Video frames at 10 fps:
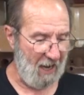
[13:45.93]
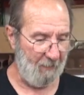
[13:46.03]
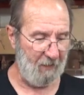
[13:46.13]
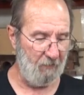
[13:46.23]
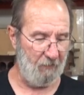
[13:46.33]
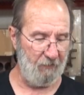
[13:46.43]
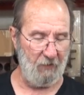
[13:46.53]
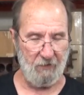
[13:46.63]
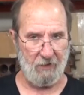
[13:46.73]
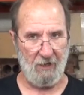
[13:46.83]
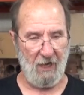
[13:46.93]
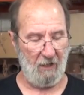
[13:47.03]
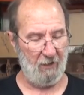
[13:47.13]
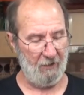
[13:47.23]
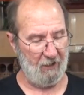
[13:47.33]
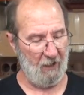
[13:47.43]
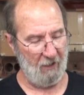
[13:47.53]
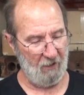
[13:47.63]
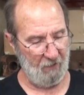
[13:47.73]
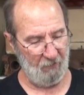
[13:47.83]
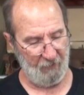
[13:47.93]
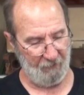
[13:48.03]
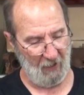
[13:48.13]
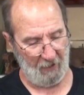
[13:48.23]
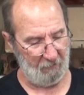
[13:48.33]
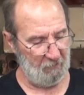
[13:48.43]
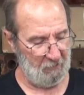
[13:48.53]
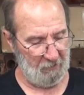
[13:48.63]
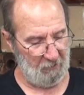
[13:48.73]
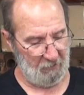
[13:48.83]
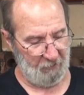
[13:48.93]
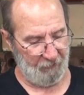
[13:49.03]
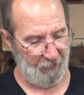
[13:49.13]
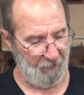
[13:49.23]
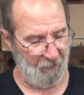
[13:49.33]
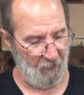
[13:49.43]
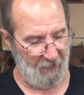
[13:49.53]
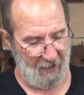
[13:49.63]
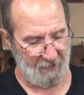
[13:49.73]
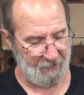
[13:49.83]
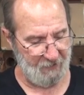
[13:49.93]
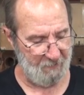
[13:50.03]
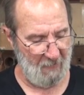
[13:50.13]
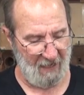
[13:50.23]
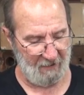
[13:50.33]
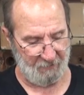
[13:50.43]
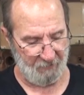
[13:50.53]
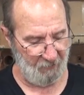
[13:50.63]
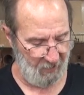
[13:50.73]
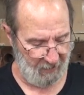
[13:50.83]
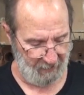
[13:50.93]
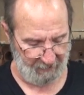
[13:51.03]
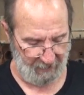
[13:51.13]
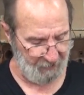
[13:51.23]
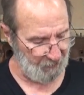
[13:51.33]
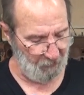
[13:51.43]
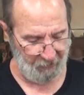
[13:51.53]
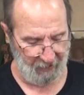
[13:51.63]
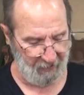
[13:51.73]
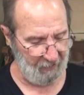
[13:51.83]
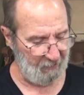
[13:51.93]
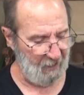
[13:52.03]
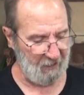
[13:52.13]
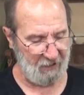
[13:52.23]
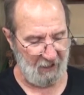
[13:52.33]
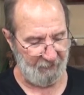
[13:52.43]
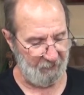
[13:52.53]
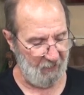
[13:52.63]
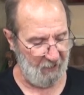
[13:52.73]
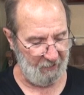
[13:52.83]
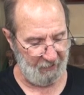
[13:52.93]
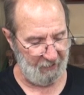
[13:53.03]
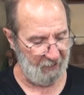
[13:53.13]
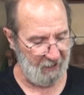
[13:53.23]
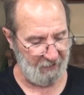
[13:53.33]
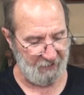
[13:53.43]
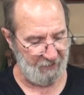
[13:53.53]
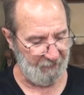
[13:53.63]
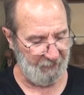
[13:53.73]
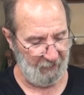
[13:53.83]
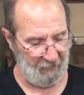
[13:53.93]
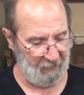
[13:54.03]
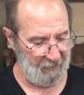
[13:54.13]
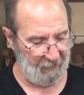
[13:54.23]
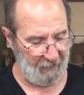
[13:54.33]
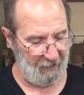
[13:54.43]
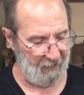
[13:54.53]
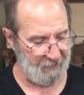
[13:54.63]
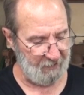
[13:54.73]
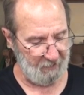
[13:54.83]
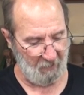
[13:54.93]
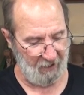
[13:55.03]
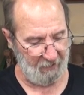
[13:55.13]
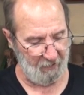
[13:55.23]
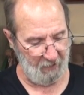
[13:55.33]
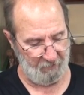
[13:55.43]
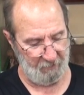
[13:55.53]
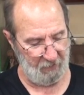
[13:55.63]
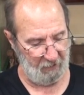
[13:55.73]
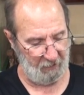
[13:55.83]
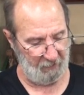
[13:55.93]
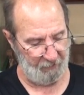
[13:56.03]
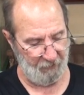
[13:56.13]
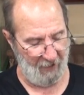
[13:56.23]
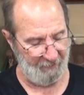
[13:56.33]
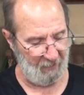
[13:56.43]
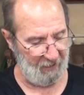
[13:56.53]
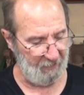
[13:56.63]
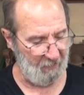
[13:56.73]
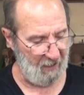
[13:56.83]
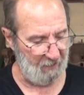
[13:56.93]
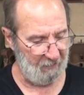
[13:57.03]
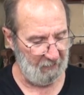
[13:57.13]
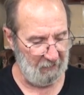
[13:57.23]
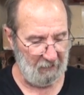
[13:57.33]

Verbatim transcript: happy. We've used our dial indicator and we've got three or four thousandths maximum run out. That's rotating the crankshaft around and indexing the indexing the brake drum uh, drive plate around.